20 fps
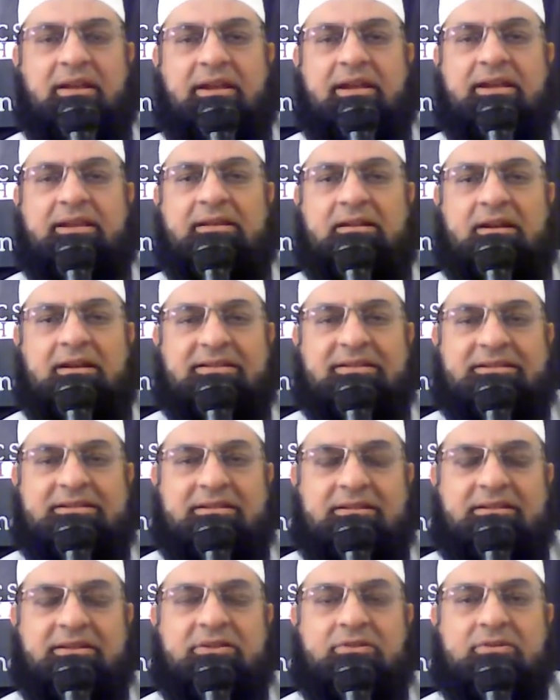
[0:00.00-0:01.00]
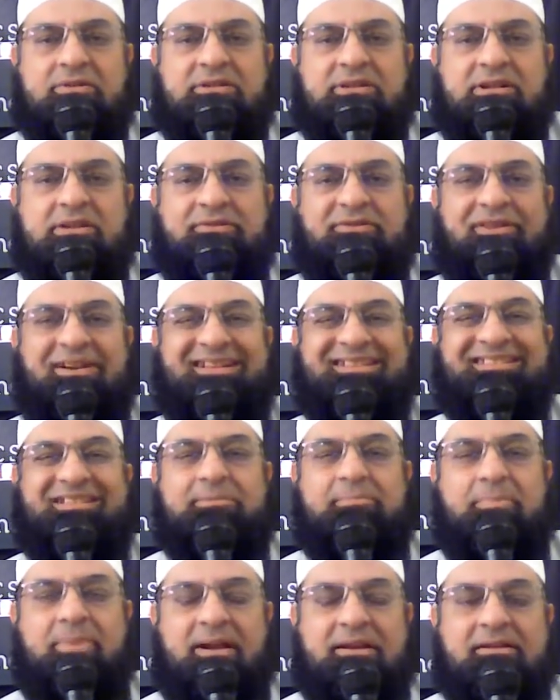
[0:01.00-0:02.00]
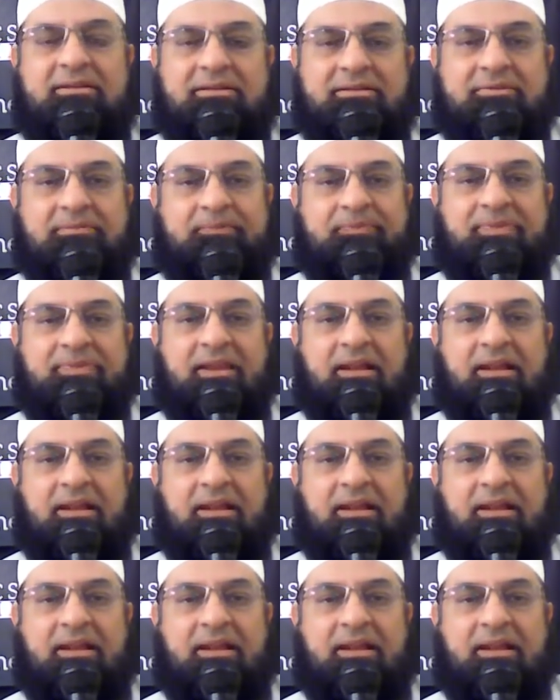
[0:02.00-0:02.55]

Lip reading: in considering yourself as a beggar.